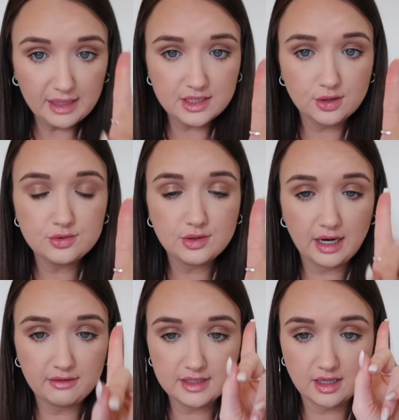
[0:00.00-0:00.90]
My total
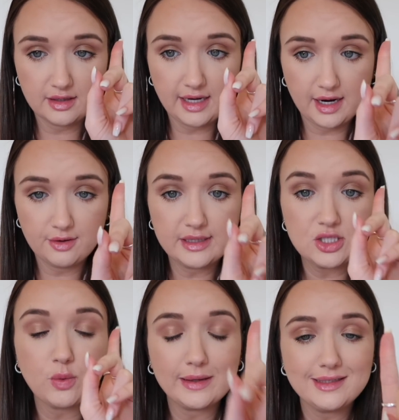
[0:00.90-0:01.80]
calories are now,
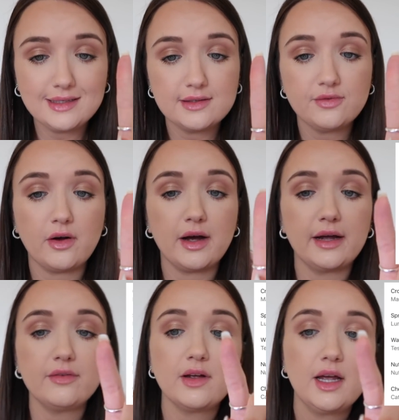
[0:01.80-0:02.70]
it's
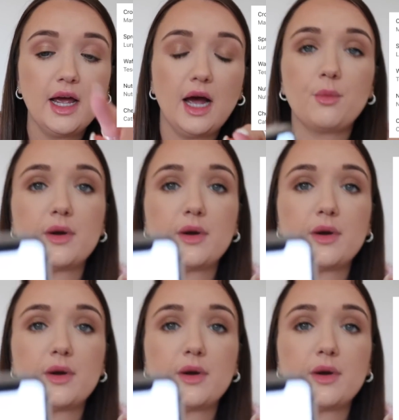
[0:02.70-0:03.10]
5:20 and